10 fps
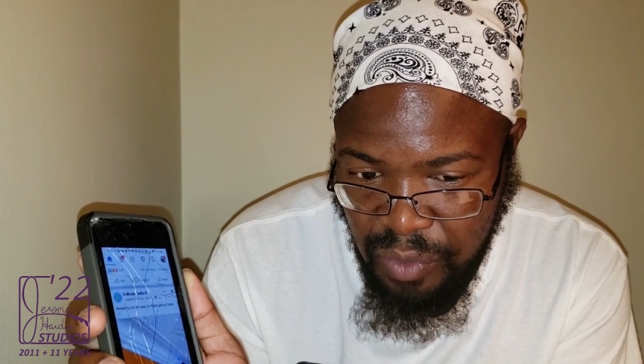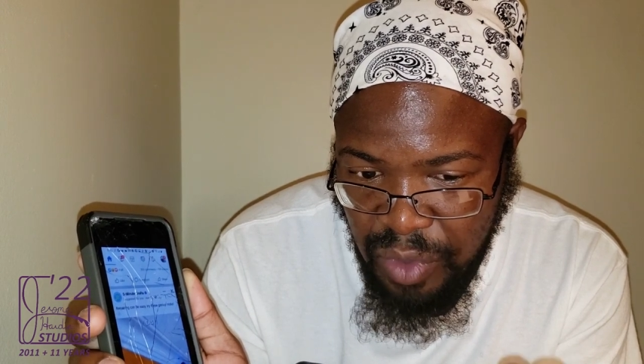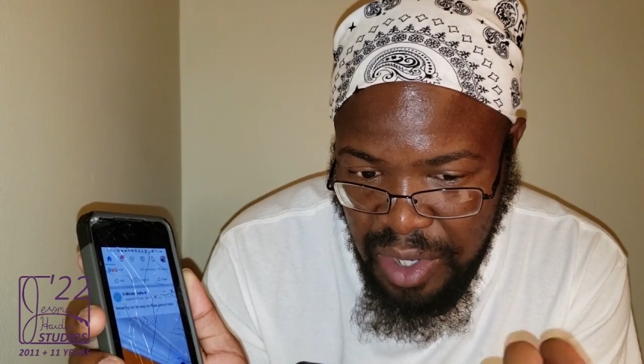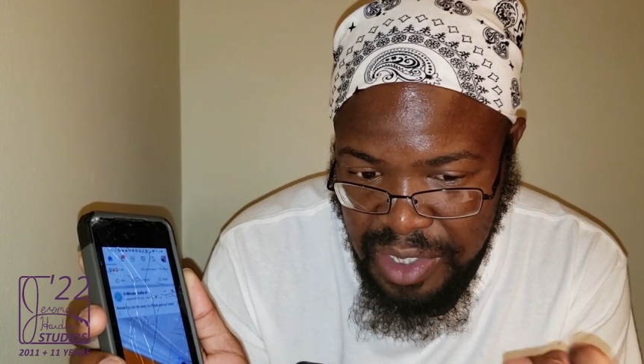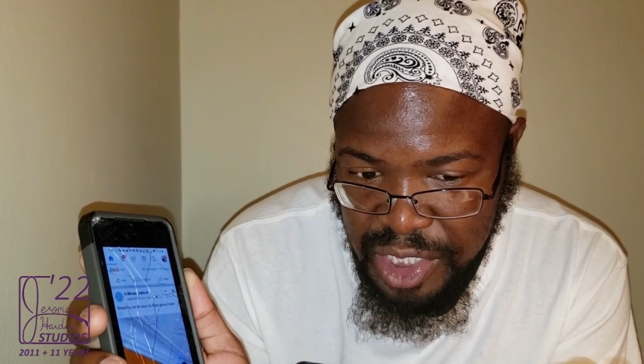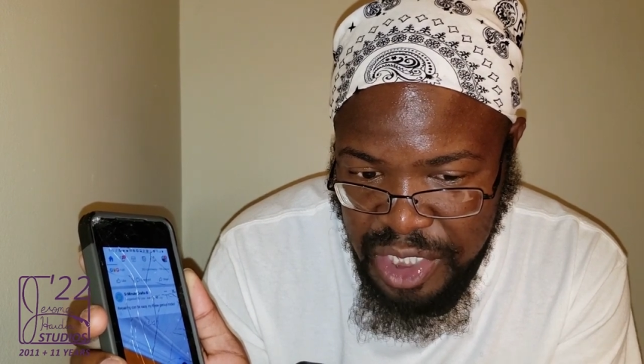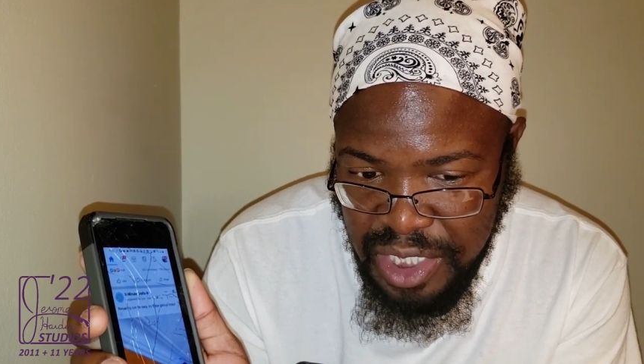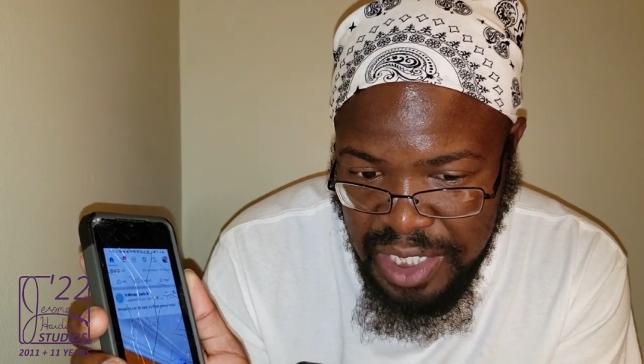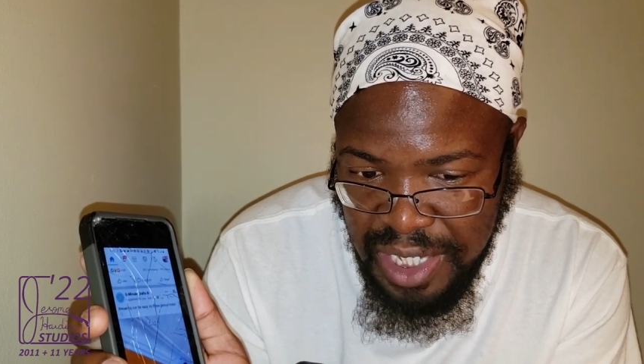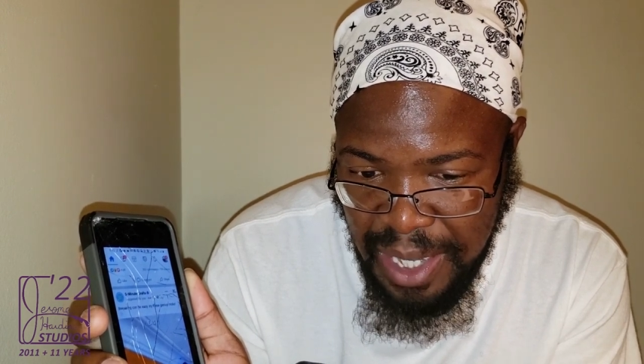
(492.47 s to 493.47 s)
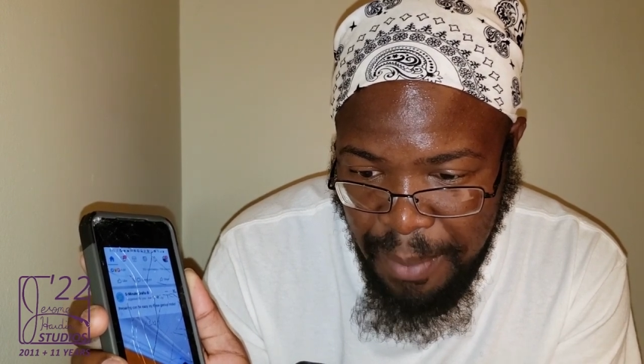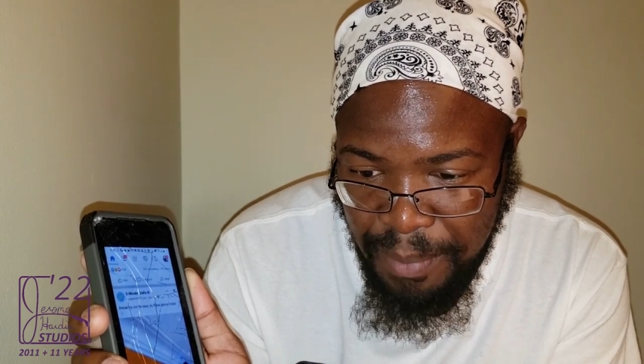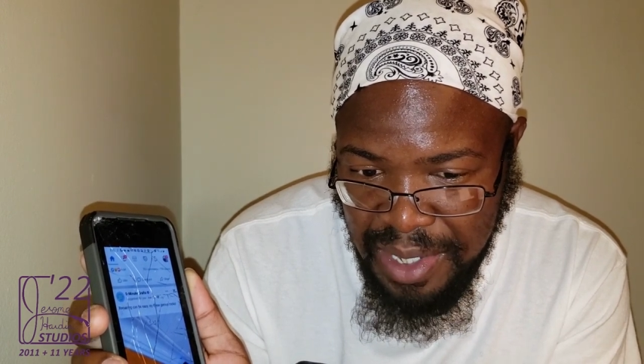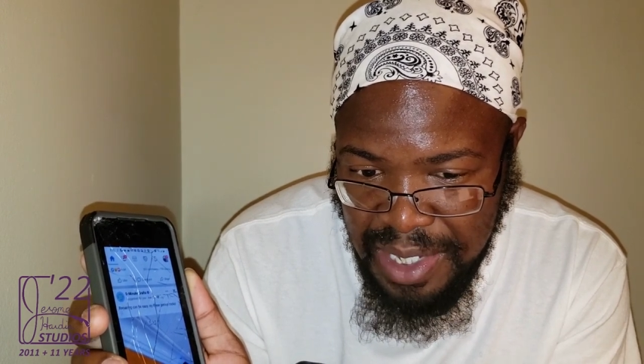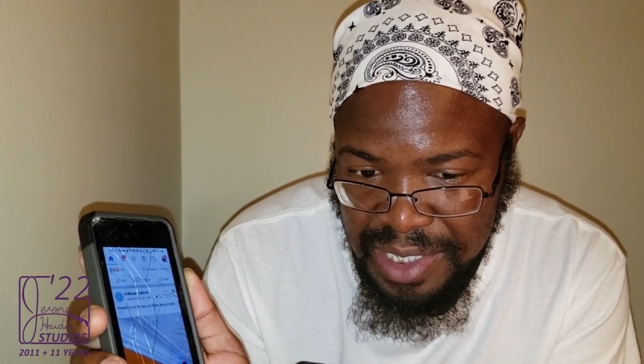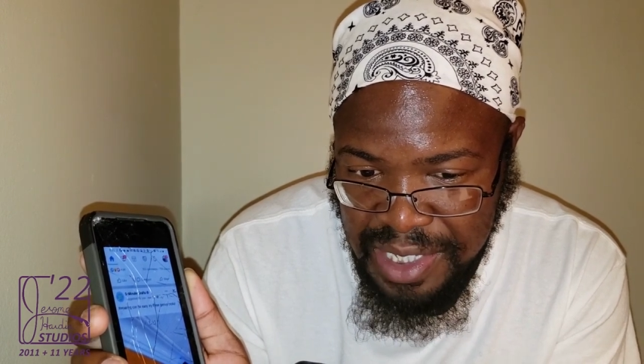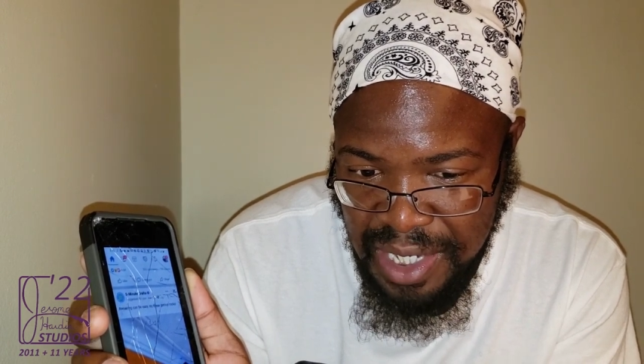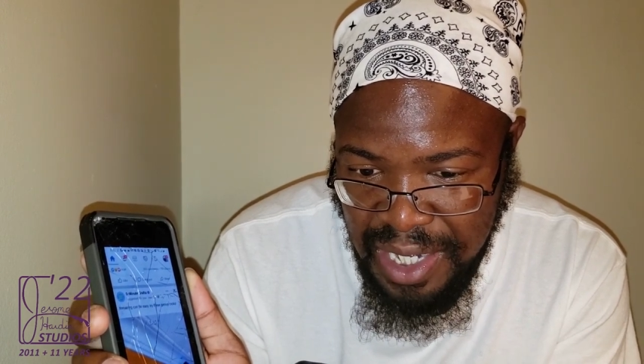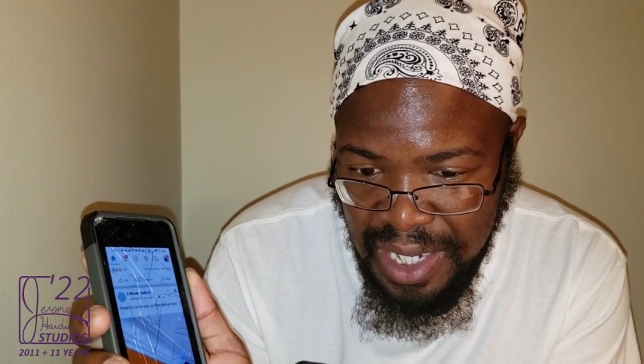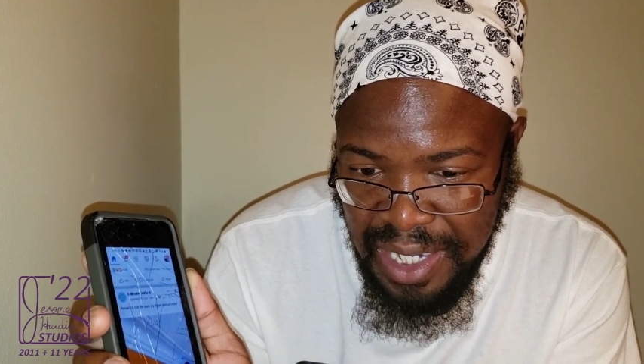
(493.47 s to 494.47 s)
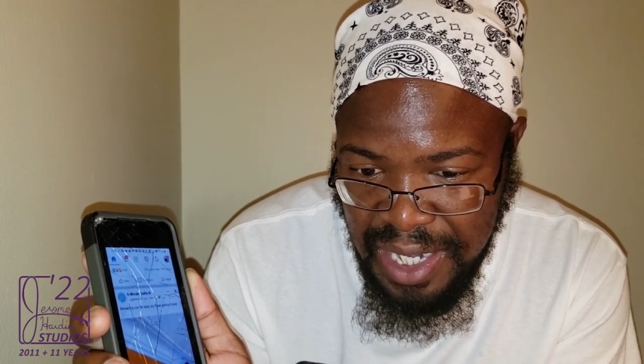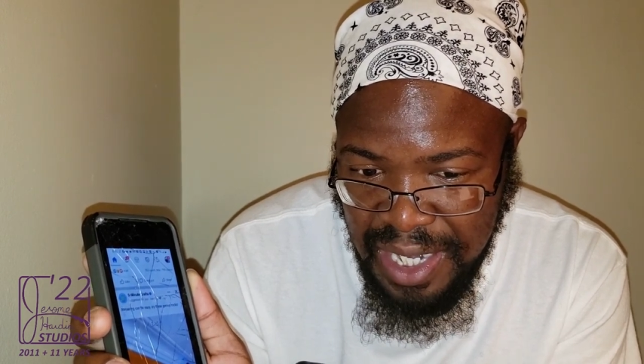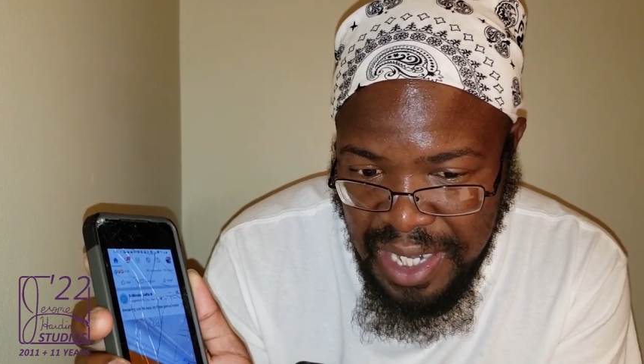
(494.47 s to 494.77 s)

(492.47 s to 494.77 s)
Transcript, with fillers: which can be done